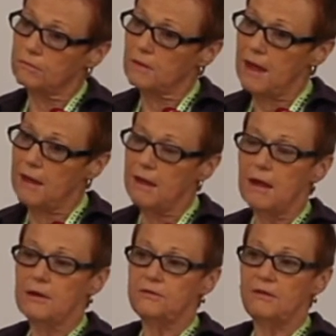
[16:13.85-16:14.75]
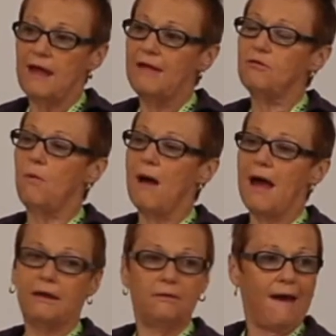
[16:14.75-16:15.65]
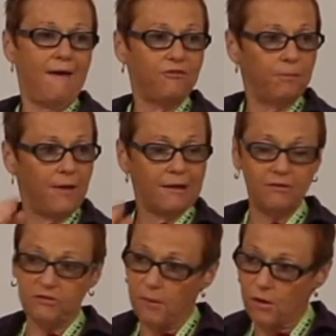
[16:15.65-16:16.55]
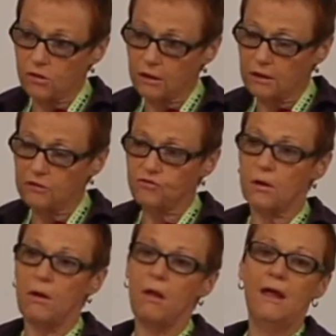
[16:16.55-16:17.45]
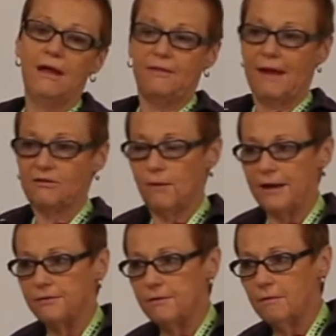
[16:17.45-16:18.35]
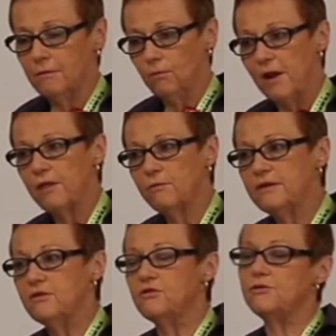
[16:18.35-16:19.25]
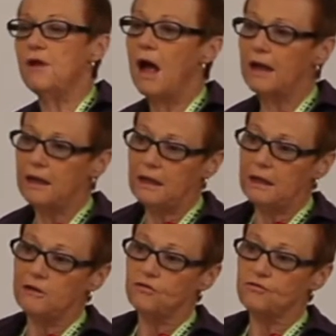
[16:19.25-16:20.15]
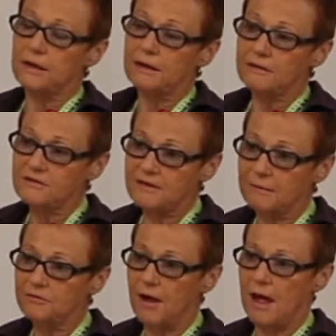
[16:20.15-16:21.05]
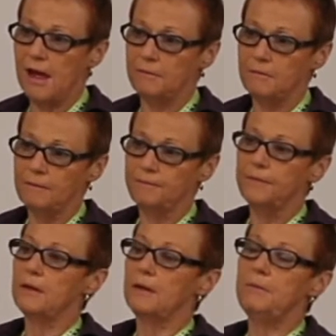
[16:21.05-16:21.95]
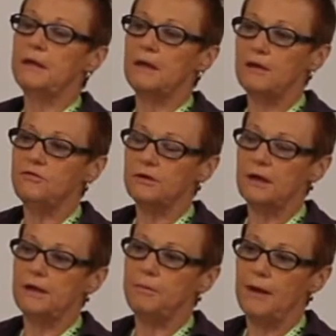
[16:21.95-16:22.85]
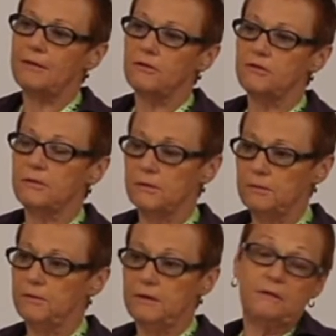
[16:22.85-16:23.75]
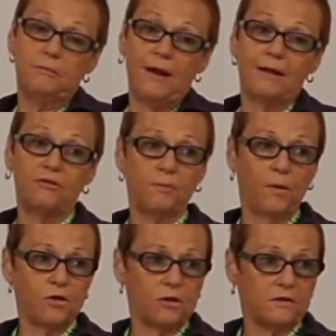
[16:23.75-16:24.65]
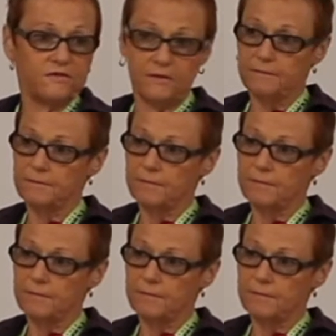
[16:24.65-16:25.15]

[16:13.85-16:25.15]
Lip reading: Okay, so that's why you have to practice portion control. That's why you're one of the reasons you're not going to eat and drink at the same time, because you're going to practice, you need to practice portions.